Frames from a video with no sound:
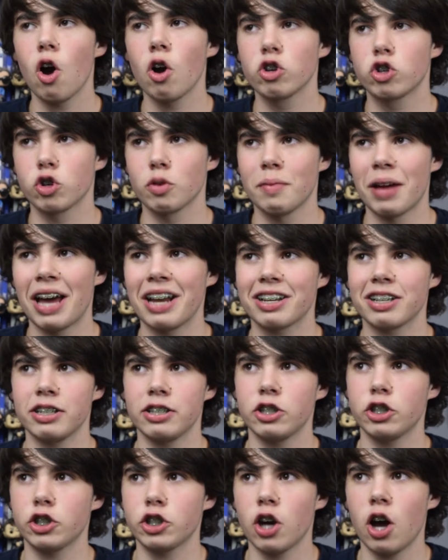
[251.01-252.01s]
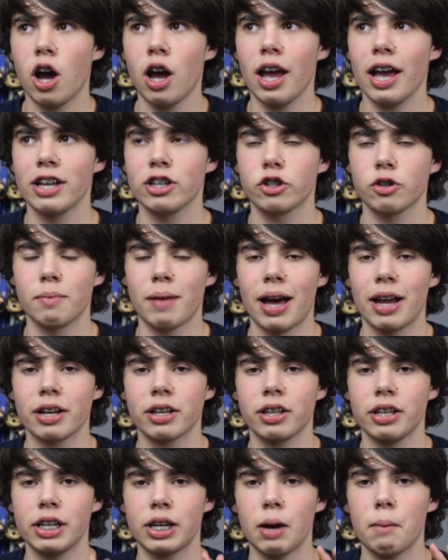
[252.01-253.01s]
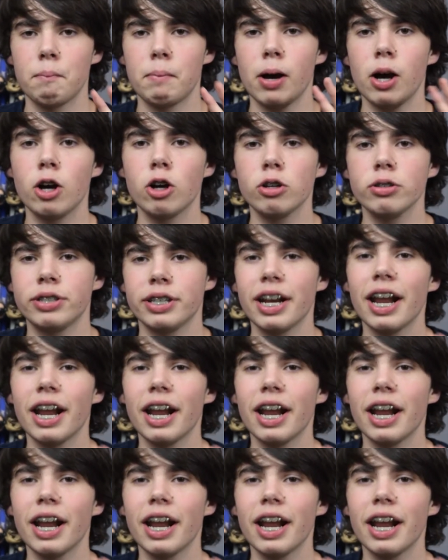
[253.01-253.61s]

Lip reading: dramatically shot and dramatically composed,